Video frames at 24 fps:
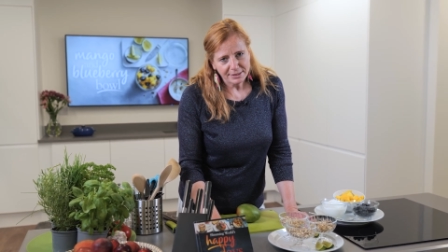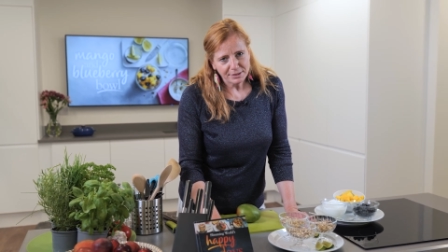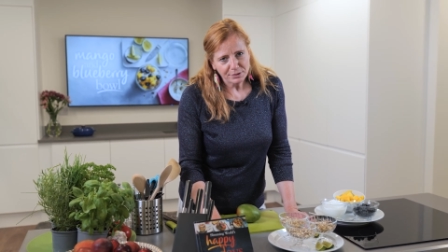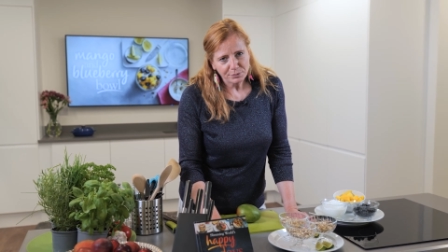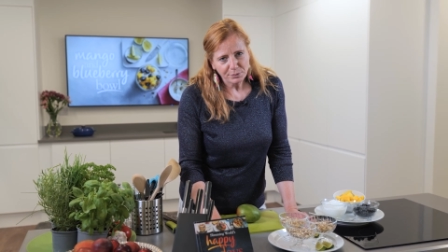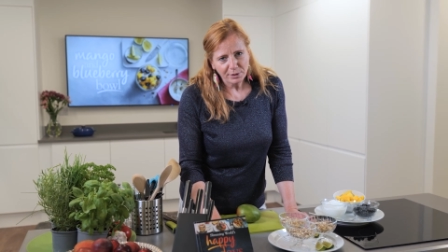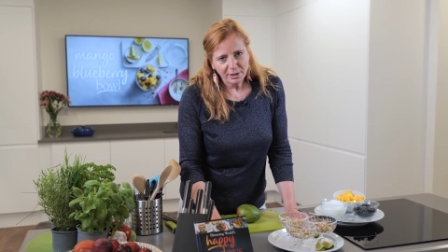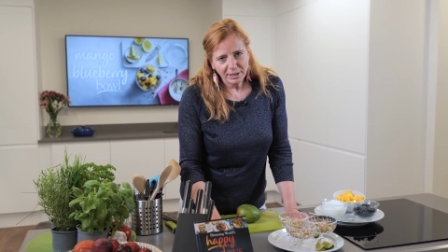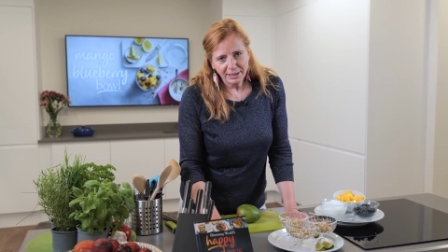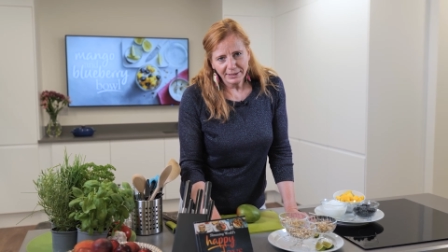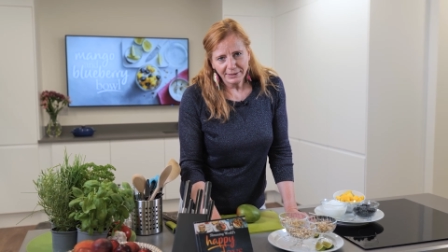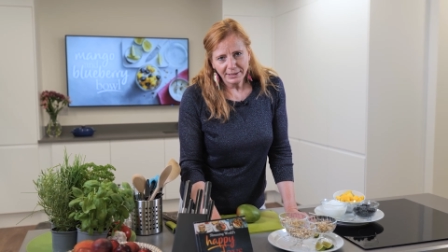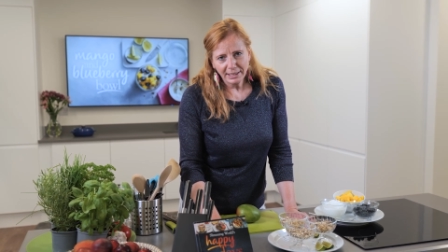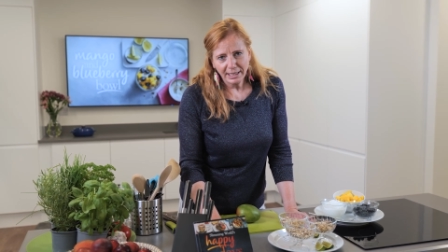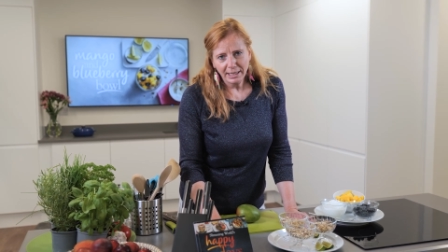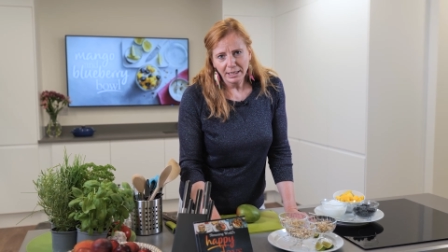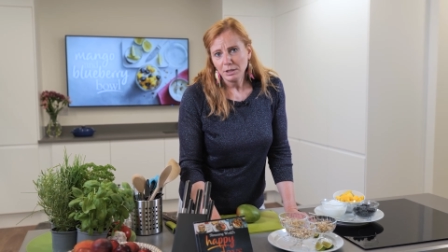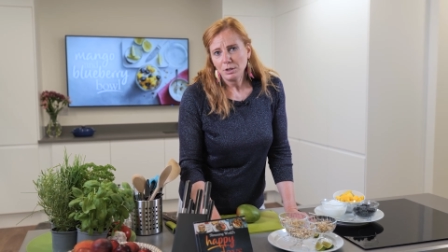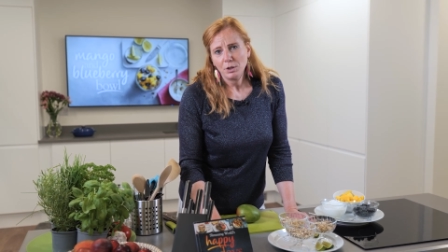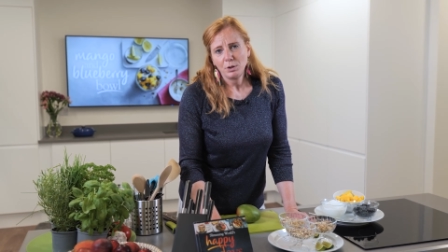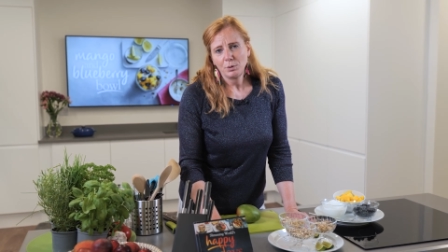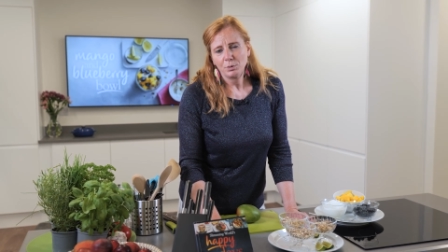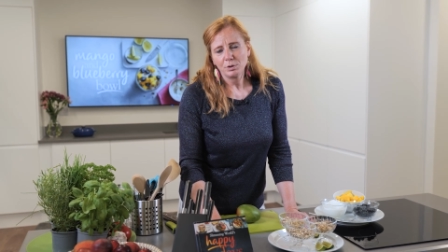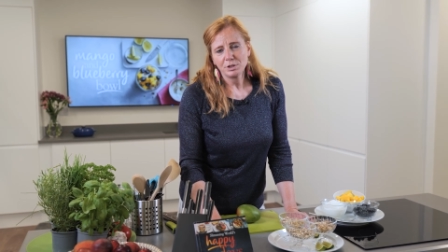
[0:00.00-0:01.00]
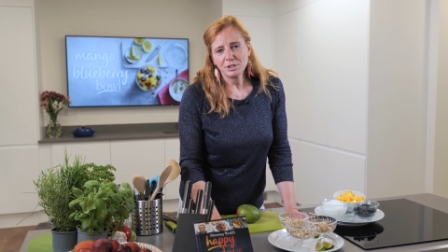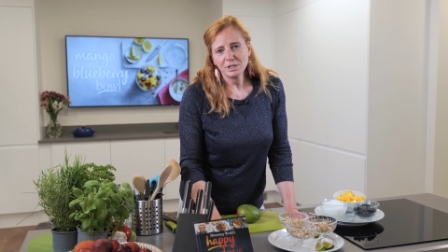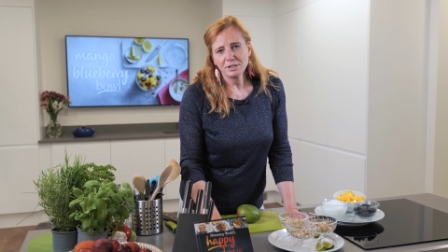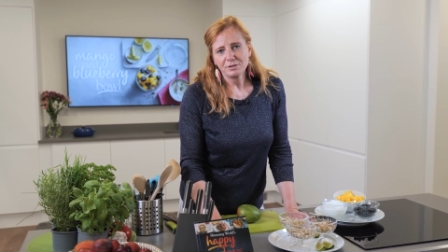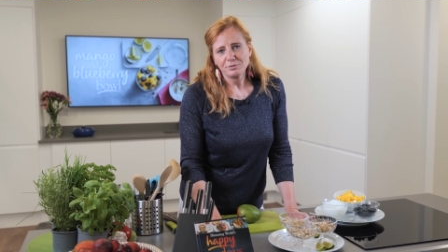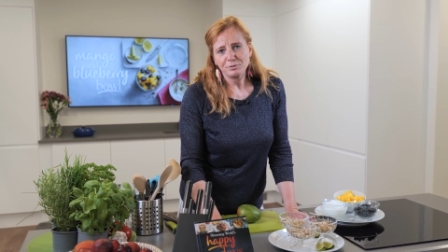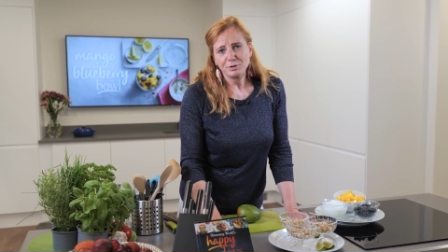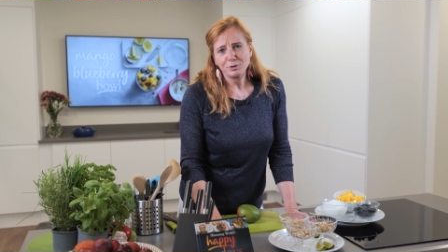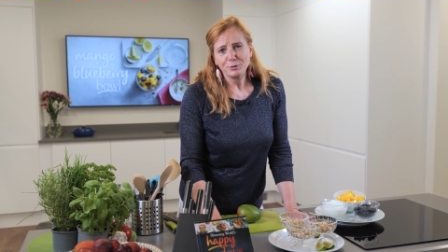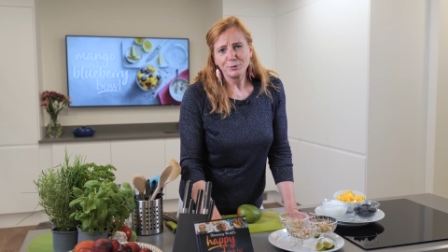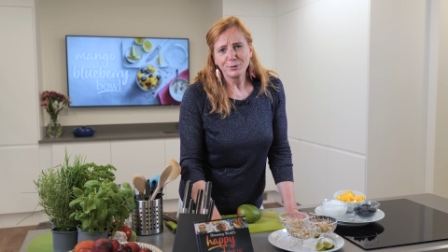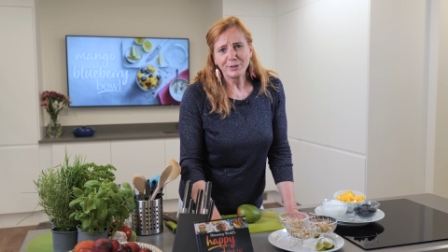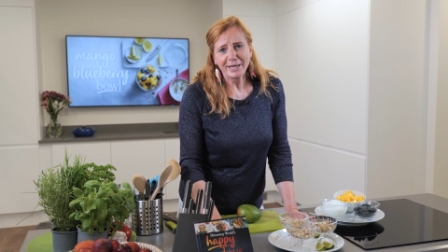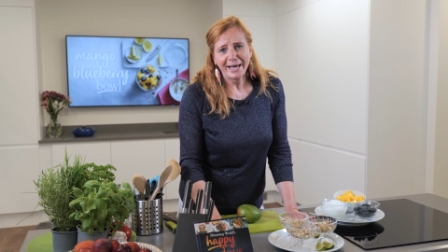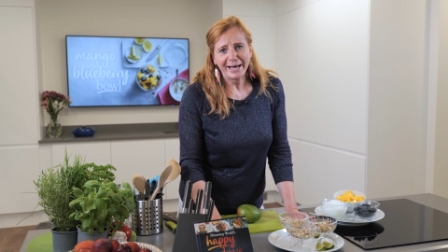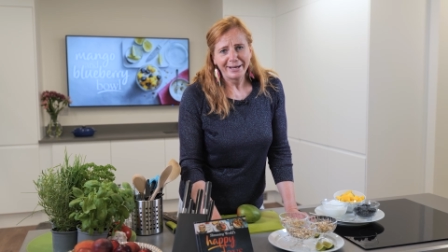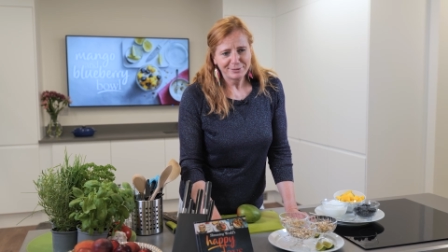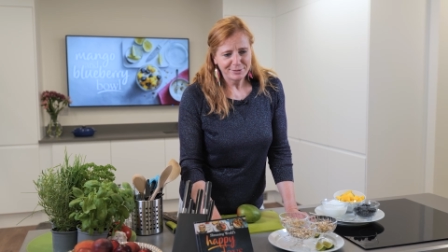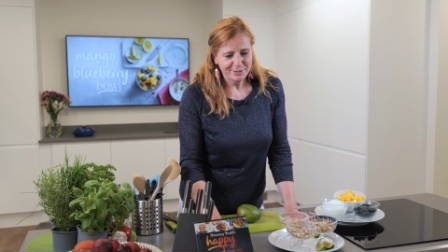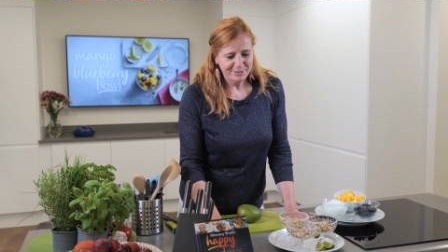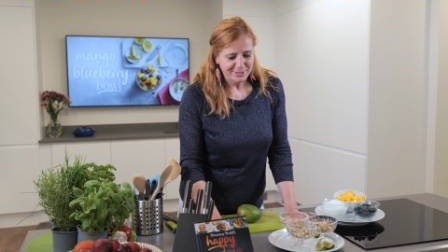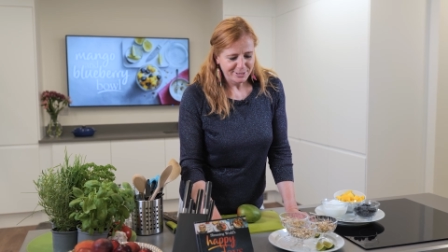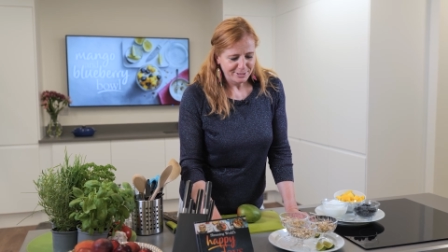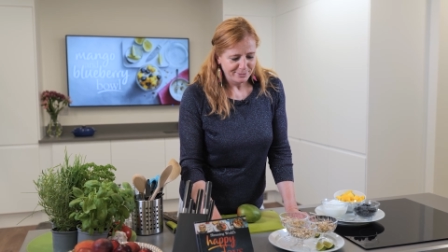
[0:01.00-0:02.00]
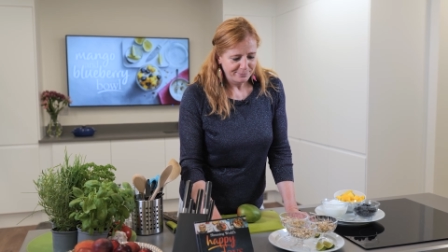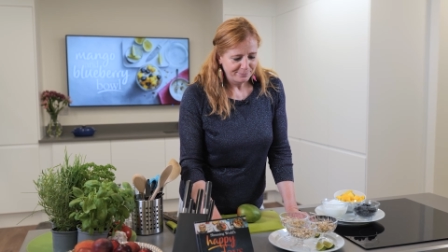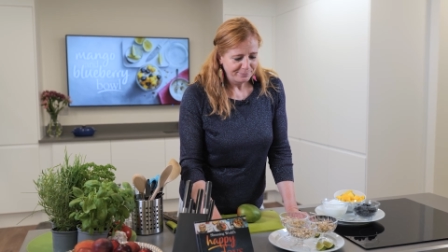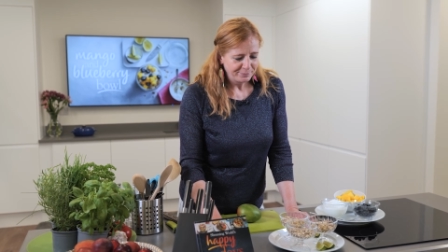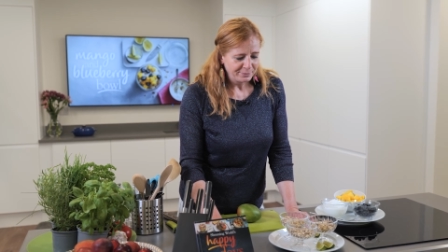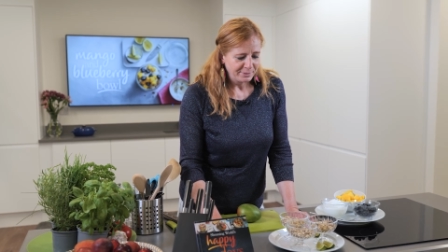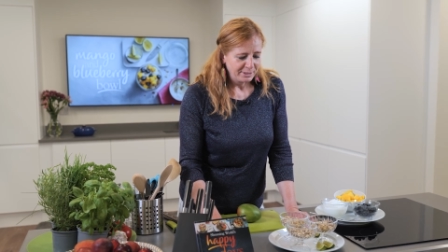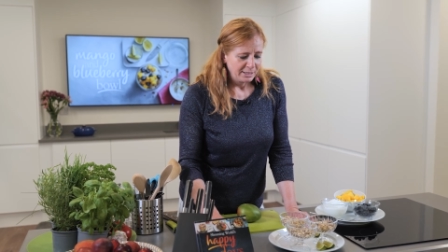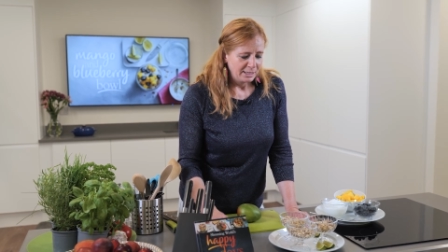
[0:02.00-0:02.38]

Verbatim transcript: as well in there, which is for your calcium.